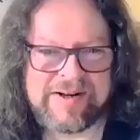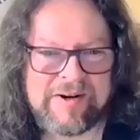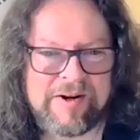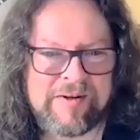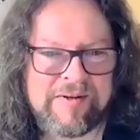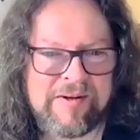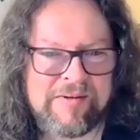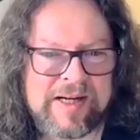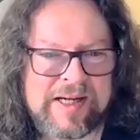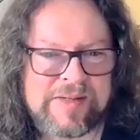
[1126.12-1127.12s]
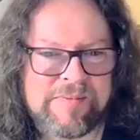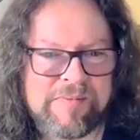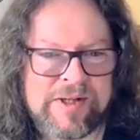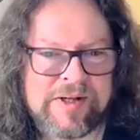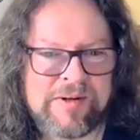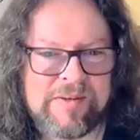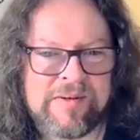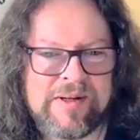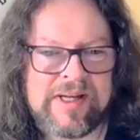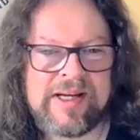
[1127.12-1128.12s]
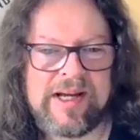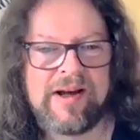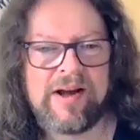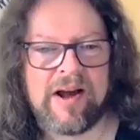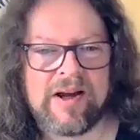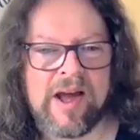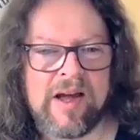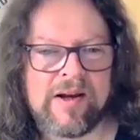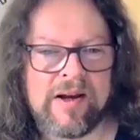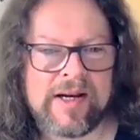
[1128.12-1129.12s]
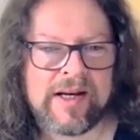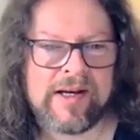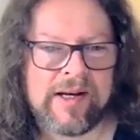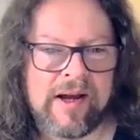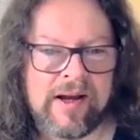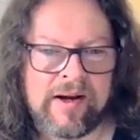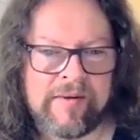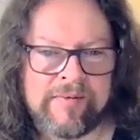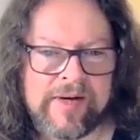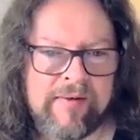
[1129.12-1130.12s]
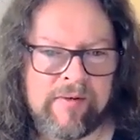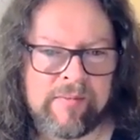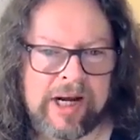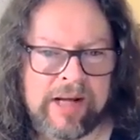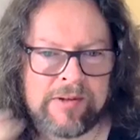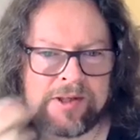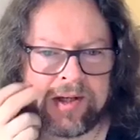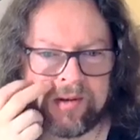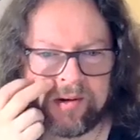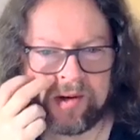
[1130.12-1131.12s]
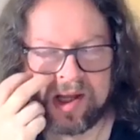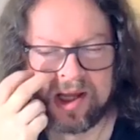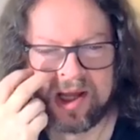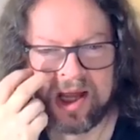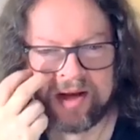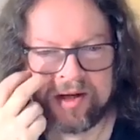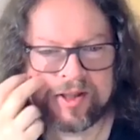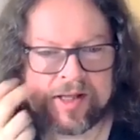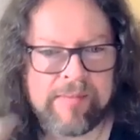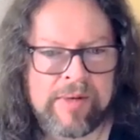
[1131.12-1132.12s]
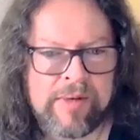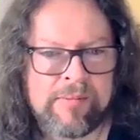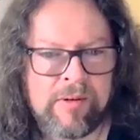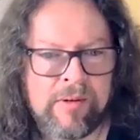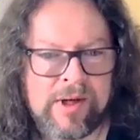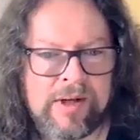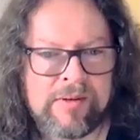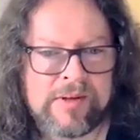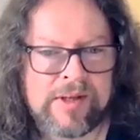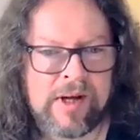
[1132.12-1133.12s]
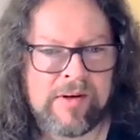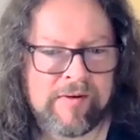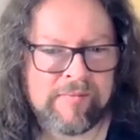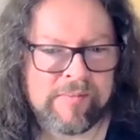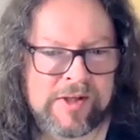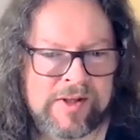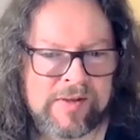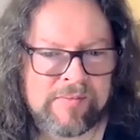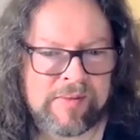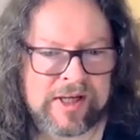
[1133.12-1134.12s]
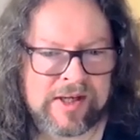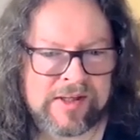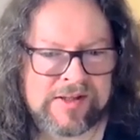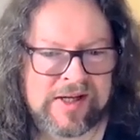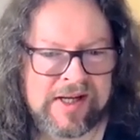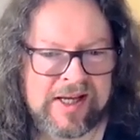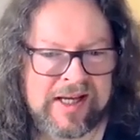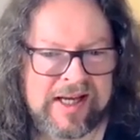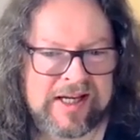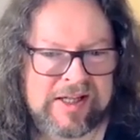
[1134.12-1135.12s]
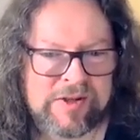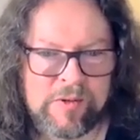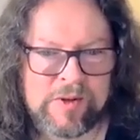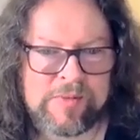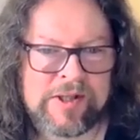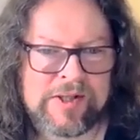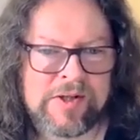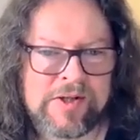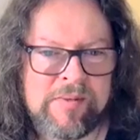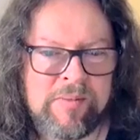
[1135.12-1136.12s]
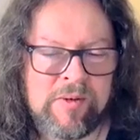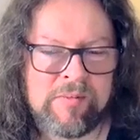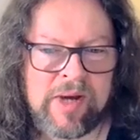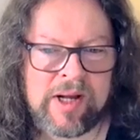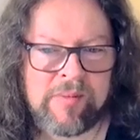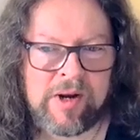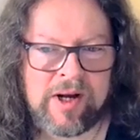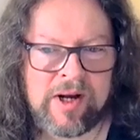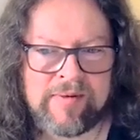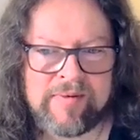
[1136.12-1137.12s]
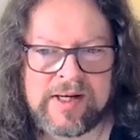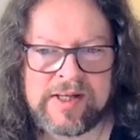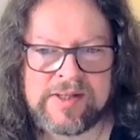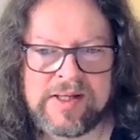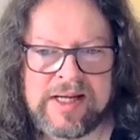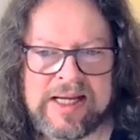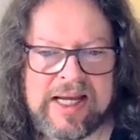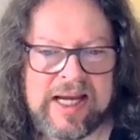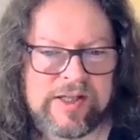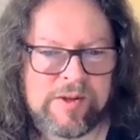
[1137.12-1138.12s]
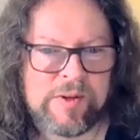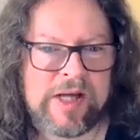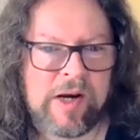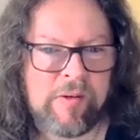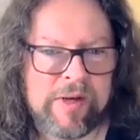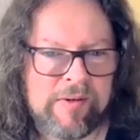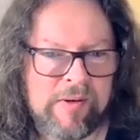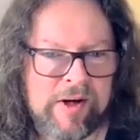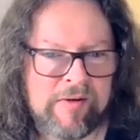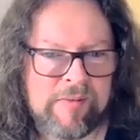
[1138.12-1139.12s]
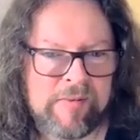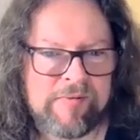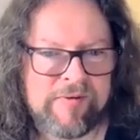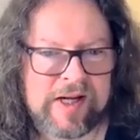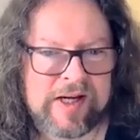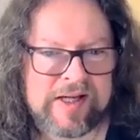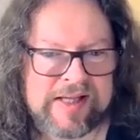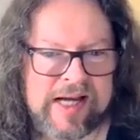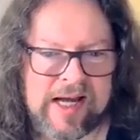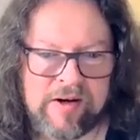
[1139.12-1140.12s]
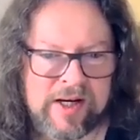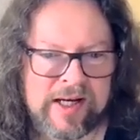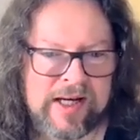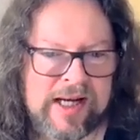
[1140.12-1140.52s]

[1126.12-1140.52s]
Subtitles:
and I think it's musical. I can, and I've never been able to understand people who don't love music because it's always been such an important part of my life, and it's always helped me when I've been feeling down. I can